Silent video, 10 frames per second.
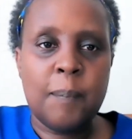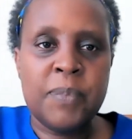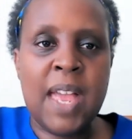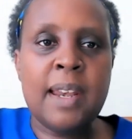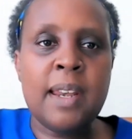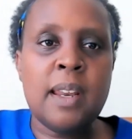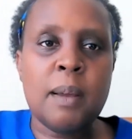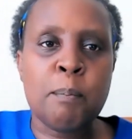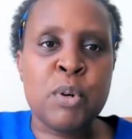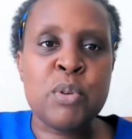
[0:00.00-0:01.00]
then
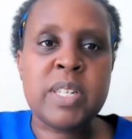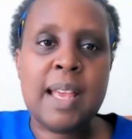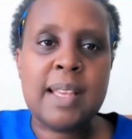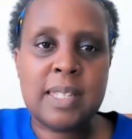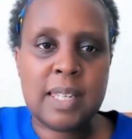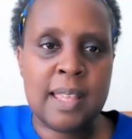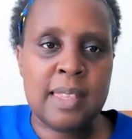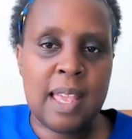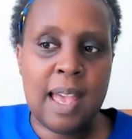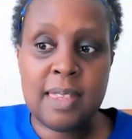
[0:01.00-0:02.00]
Brutus
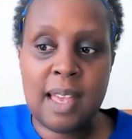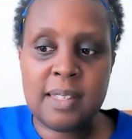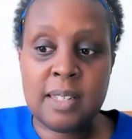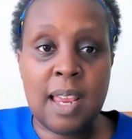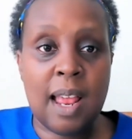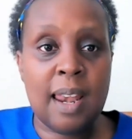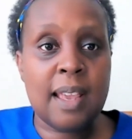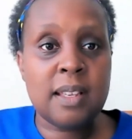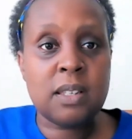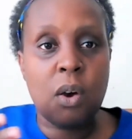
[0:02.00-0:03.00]
and the others
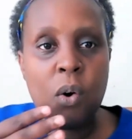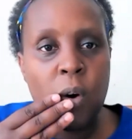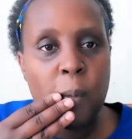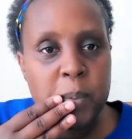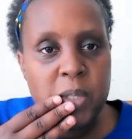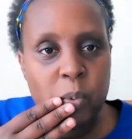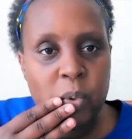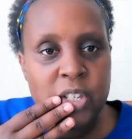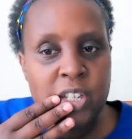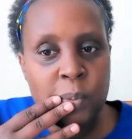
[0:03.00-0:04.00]
realize, oops,
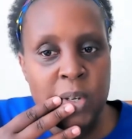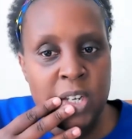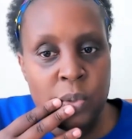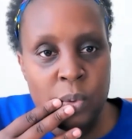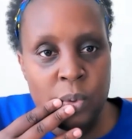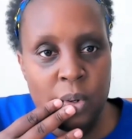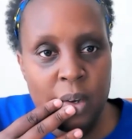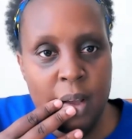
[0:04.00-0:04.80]
what did we do?